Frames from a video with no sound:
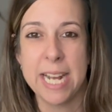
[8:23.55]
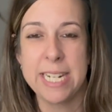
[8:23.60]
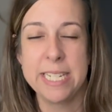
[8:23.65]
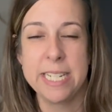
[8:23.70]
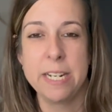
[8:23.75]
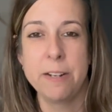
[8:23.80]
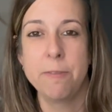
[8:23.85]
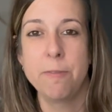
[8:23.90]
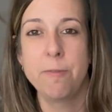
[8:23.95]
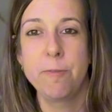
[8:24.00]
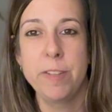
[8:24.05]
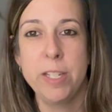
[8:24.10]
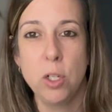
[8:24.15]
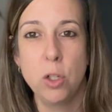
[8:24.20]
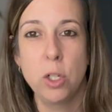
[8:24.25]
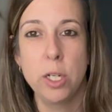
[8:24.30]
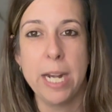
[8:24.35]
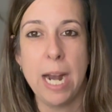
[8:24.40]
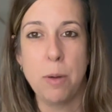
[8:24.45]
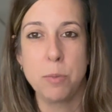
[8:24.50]
I didn't feel
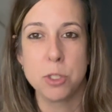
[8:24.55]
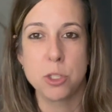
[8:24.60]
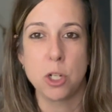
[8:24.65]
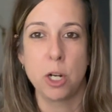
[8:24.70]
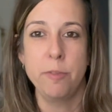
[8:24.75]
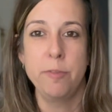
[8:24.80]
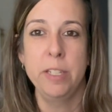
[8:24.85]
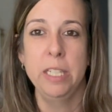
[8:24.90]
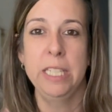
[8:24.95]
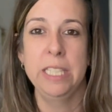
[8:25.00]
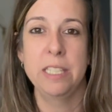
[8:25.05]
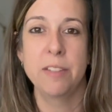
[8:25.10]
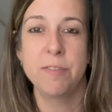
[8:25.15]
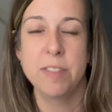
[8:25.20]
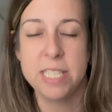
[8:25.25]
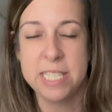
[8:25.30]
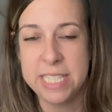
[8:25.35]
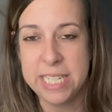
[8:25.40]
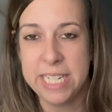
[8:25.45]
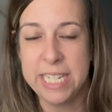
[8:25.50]
good. I would start feeling the
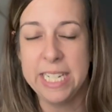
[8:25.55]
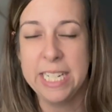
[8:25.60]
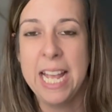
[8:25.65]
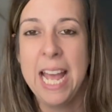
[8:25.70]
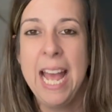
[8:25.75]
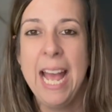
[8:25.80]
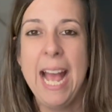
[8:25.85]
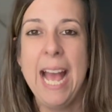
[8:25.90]
fatigue.